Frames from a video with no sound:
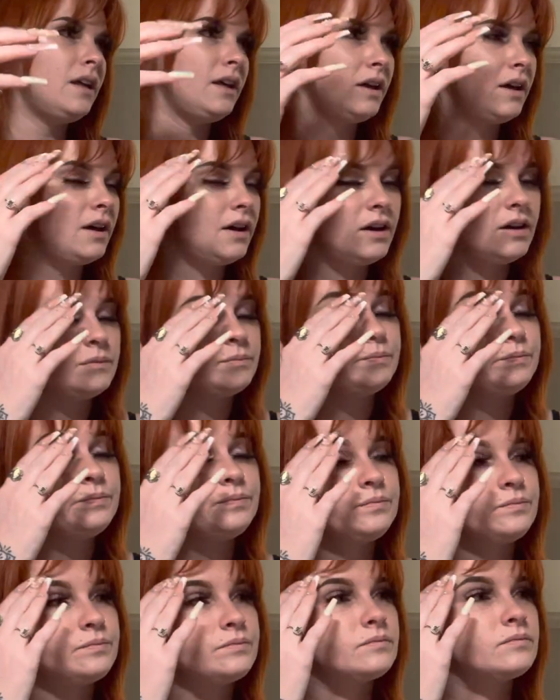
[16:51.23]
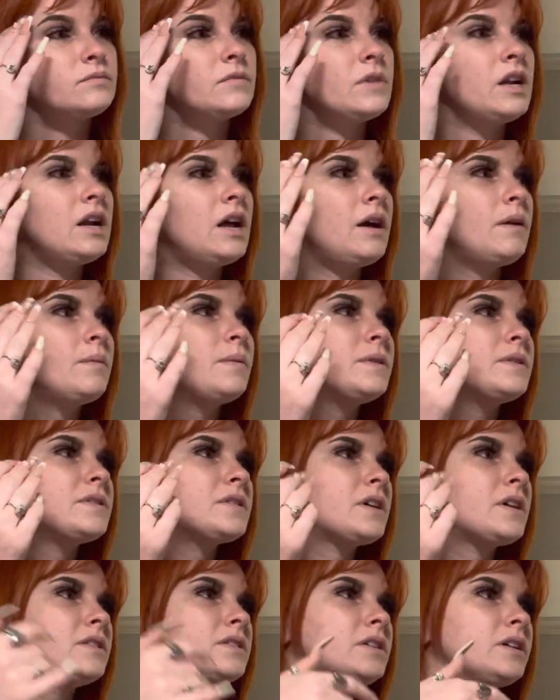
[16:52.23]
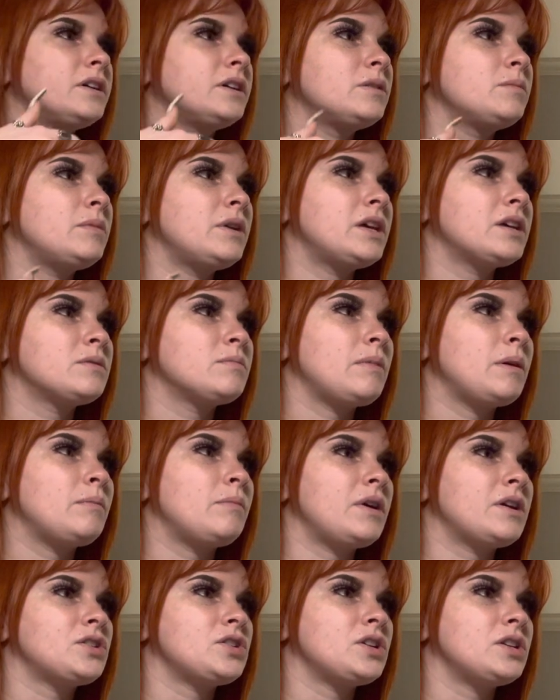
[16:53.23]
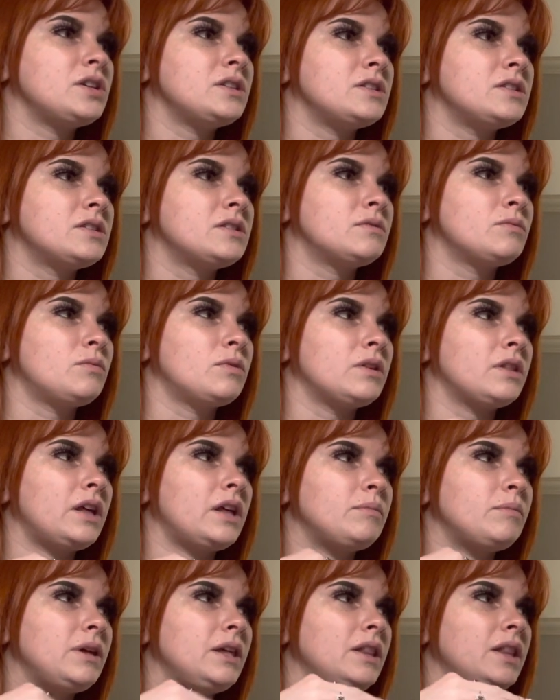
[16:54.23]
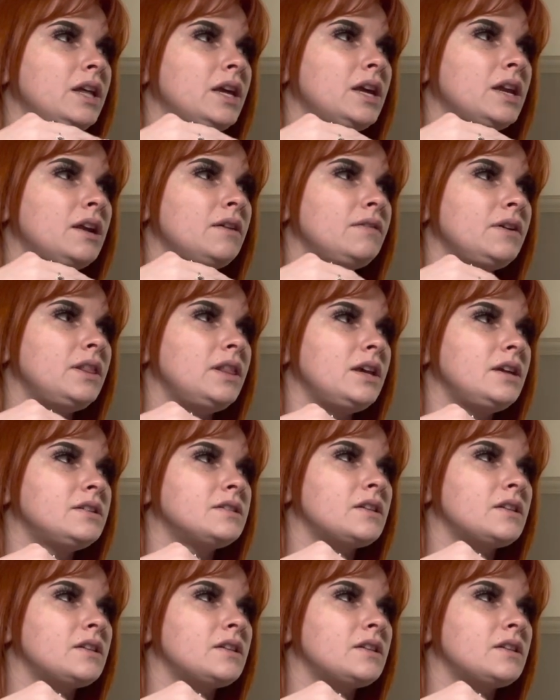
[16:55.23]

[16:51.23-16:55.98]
And I was concerned because my brushes were like peeling and everything,